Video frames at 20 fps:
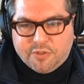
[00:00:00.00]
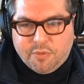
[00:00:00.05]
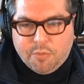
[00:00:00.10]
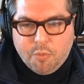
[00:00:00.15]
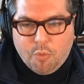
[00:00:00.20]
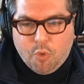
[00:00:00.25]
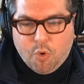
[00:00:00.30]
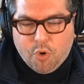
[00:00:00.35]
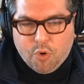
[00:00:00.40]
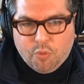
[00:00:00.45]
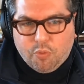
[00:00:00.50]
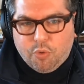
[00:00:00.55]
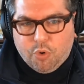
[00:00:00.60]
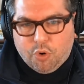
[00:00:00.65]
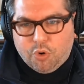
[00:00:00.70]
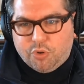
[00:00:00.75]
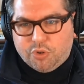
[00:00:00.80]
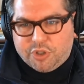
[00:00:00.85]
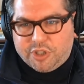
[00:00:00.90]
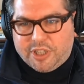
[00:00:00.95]
from more
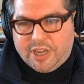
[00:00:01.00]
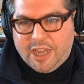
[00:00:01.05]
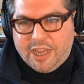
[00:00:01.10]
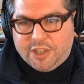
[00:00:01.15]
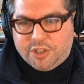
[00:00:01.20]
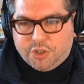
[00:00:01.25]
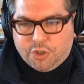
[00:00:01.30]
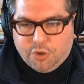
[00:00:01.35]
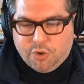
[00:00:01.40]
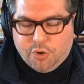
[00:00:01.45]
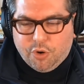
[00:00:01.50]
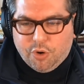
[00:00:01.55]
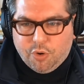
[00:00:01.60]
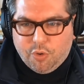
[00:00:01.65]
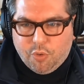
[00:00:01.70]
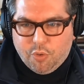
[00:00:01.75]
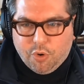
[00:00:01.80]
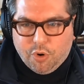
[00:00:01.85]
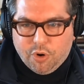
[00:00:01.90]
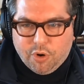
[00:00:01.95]
rural states
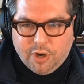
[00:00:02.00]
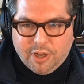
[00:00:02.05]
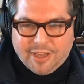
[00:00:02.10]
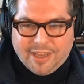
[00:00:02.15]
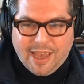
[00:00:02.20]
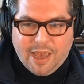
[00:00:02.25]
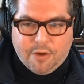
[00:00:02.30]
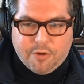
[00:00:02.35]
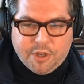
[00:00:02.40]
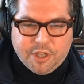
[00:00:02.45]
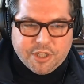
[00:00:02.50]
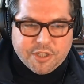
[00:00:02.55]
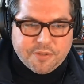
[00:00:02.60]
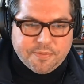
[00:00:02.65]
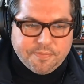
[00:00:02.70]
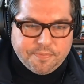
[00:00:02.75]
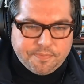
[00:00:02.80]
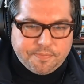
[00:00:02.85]
or counties?